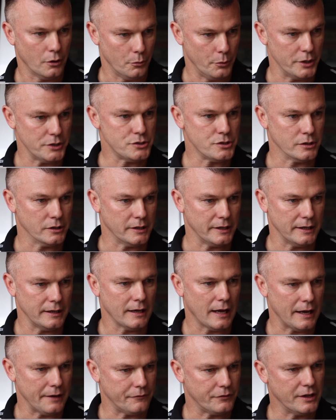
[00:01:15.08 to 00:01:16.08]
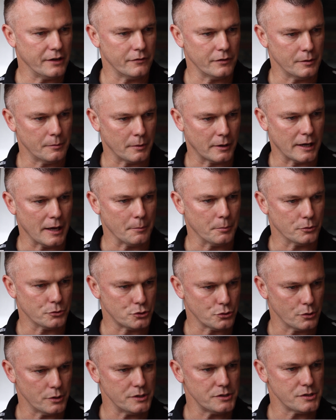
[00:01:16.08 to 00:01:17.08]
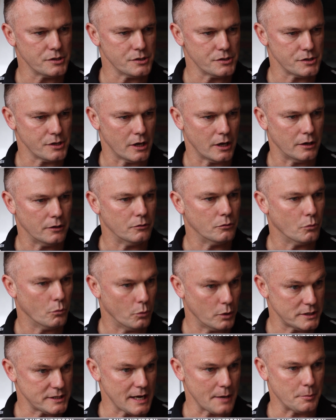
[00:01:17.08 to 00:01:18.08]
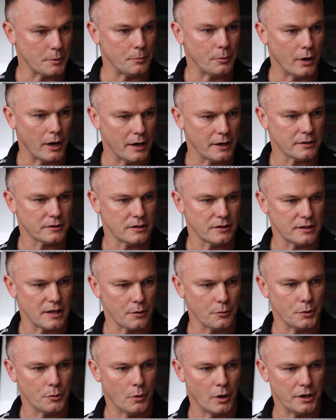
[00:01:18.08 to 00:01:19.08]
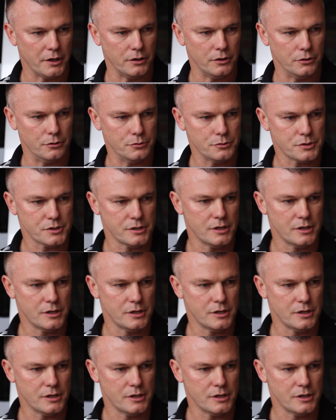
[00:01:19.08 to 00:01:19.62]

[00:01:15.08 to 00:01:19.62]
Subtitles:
originally, I've given them a couple choices on what type of product that they would want to use.